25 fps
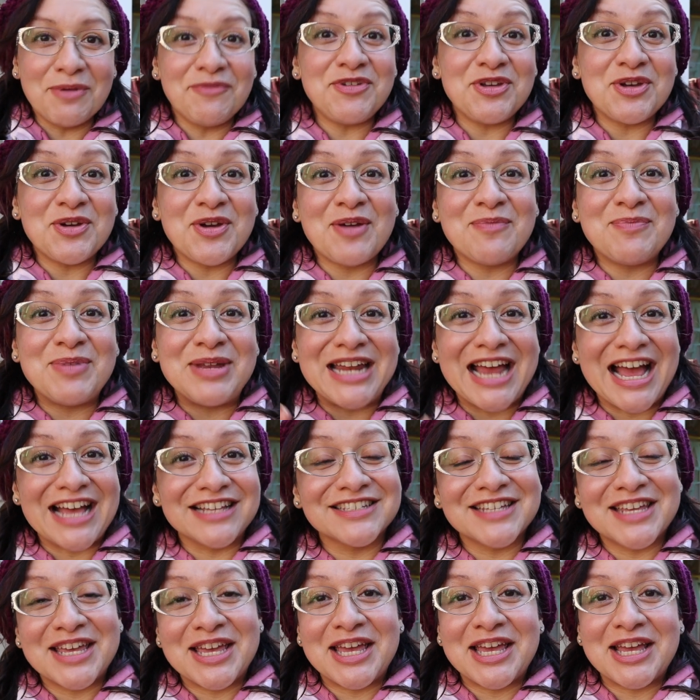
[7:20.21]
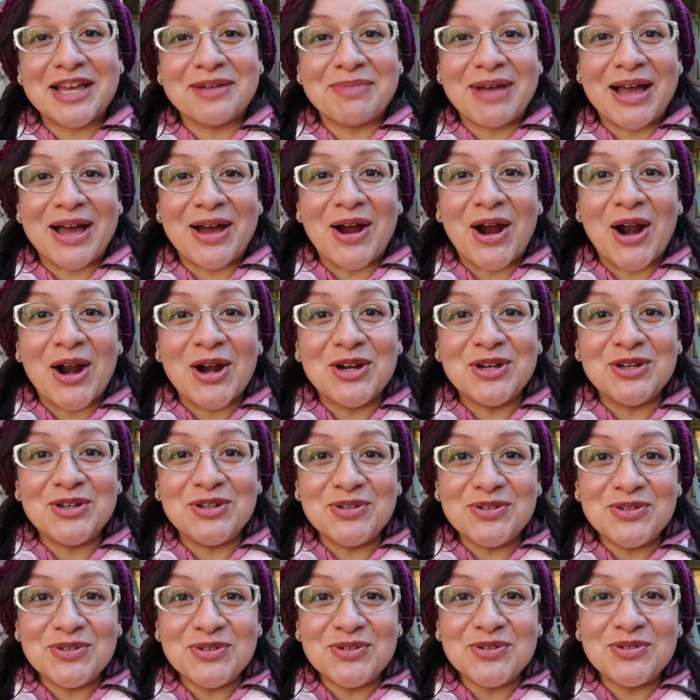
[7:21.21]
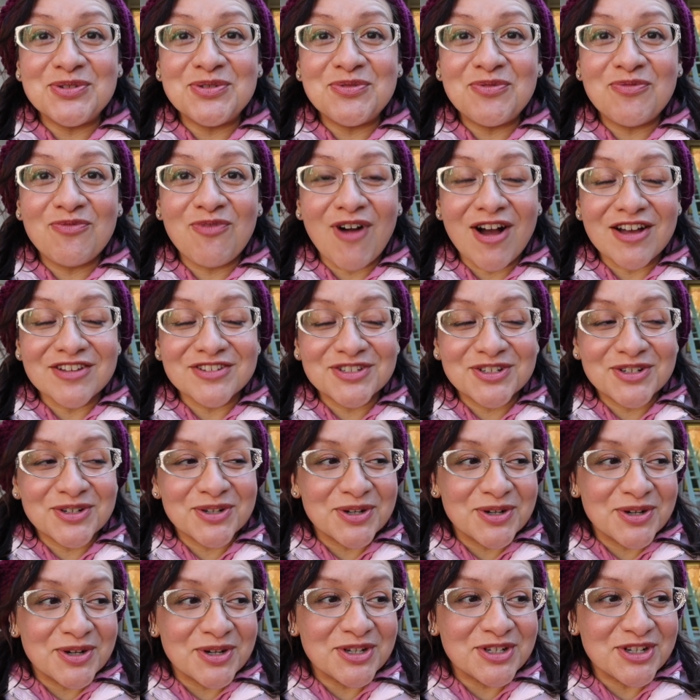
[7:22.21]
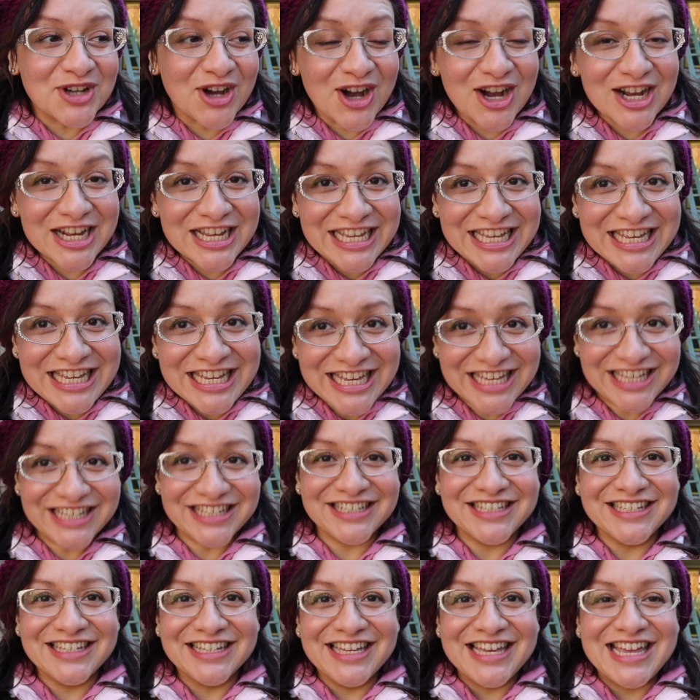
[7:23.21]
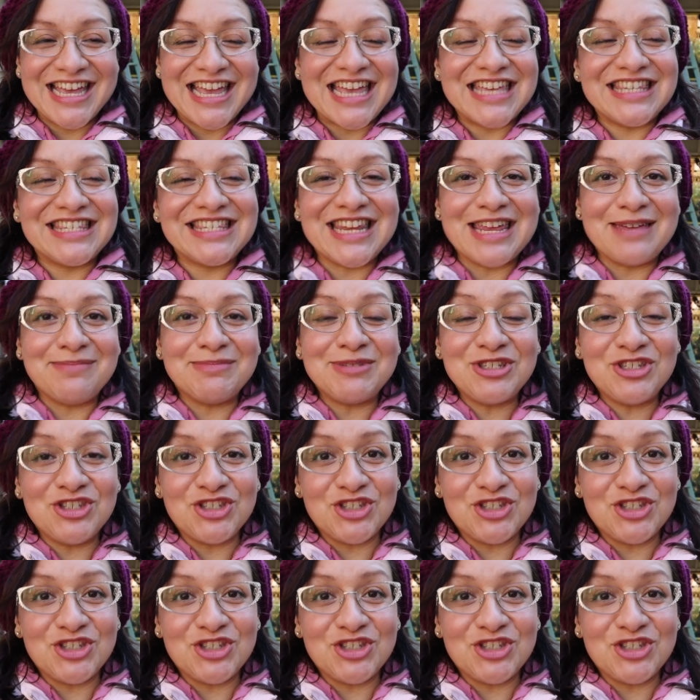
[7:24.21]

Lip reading: of you have been asking about our new foster doggy. His name is